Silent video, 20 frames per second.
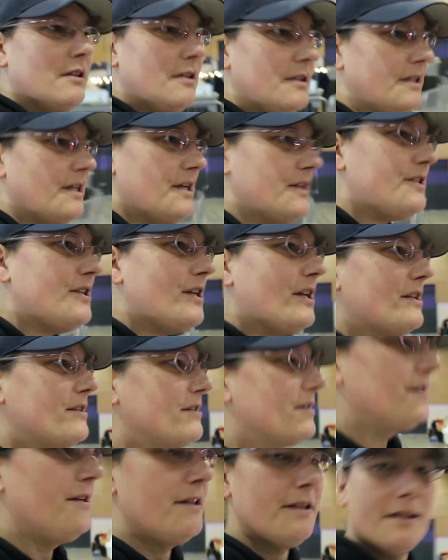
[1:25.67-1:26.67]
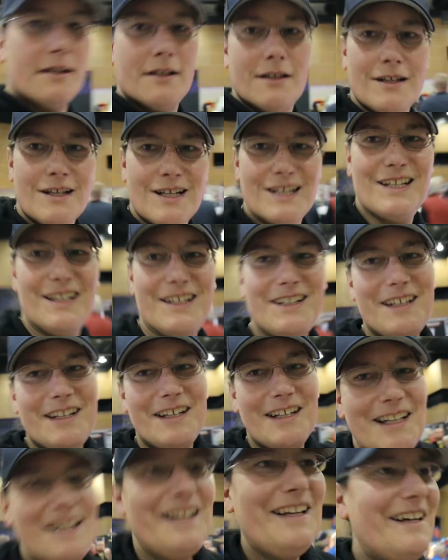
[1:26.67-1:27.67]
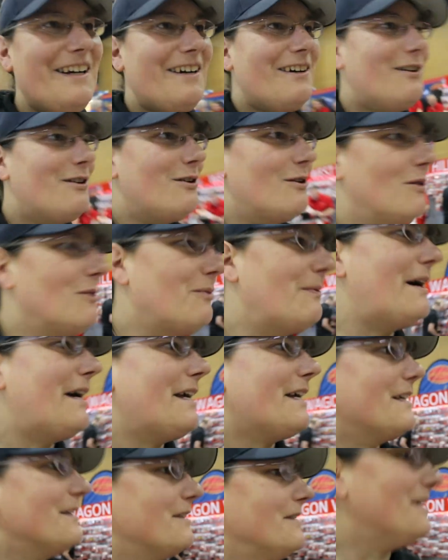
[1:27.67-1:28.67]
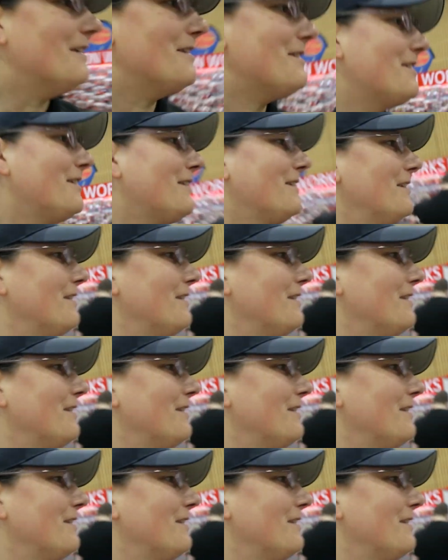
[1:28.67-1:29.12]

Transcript: There she is. Oh my goodness.